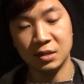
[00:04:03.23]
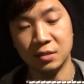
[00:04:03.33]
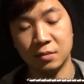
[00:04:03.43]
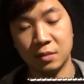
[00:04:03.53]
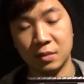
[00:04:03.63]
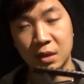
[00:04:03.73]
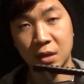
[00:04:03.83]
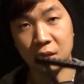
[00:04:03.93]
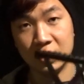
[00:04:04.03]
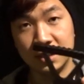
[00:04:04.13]
some
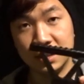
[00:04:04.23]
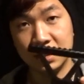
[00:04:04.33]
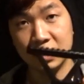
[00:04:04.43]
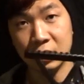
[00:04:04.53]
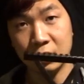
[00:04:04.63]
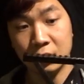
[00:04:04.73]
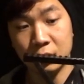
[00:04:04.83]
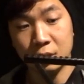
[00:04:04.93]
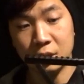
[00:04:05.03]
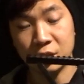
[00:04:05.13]
easy
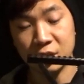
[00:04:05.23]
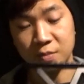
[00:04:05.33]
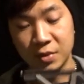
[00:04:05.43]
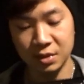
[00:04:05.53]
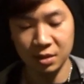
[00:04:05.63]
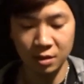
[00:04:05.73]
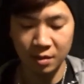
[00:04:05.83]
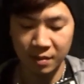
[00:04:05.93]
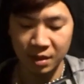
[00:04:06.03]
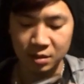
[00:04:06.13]
little adjustments that you
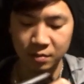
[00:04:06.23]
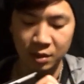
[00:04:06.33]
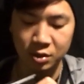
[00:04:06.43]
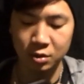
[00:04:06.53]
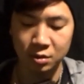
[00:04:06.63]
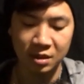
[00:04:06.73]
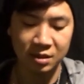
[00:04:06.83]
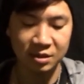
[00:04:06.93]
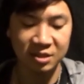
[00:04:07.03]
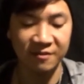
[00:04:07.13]
can make to make sure that
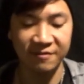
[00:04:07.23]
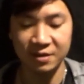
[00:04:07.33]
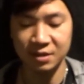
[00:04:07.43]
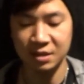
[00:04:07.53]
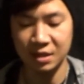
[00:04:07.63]
this fits